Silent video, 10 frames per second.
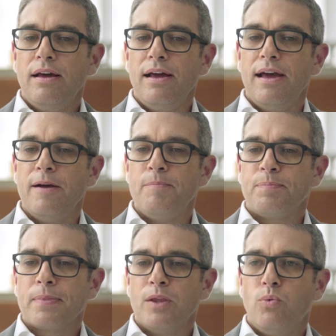And
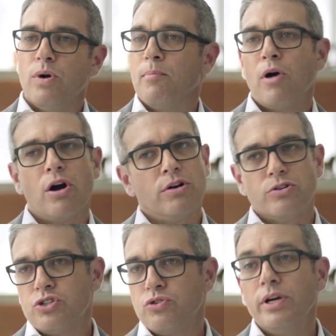what a
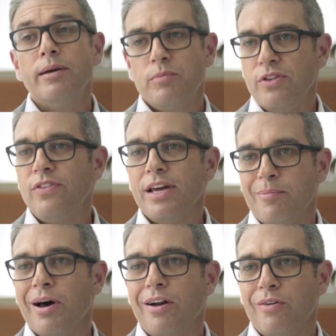marketer's dream when you think
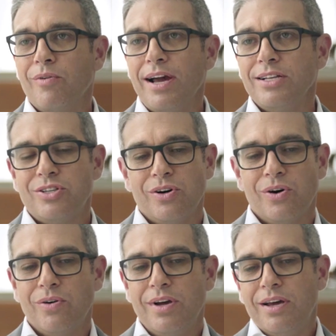about it, right?
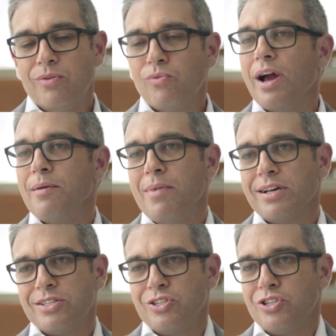So right
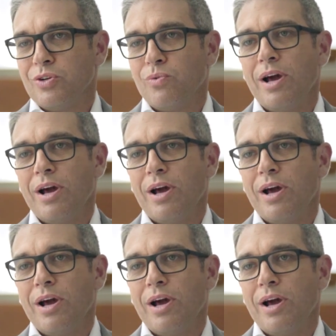message to the